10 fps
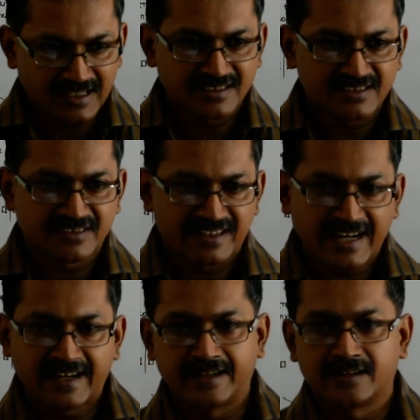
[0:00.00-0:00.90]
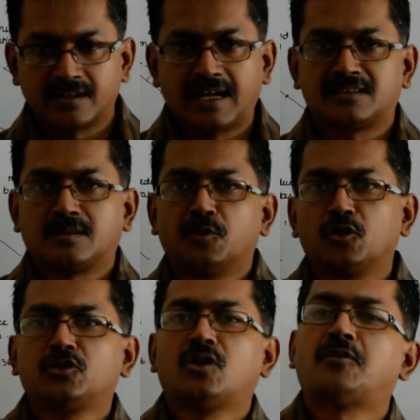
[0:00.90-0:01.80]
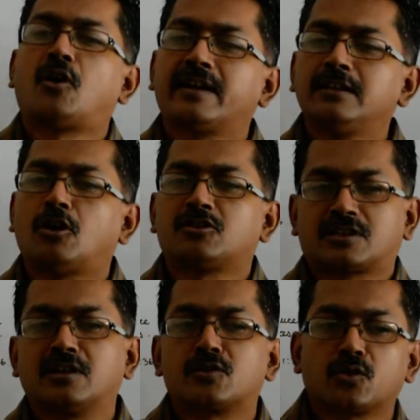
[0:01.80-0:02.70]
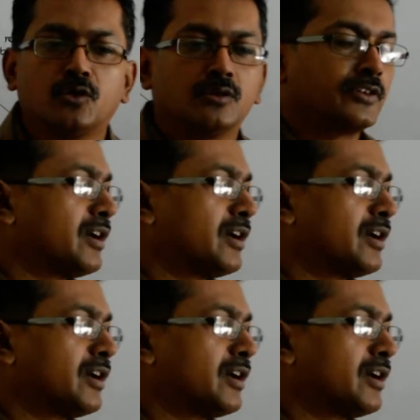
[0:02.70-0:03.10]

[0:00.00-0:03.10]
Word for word: as it is red, and suppose you have already lost control, you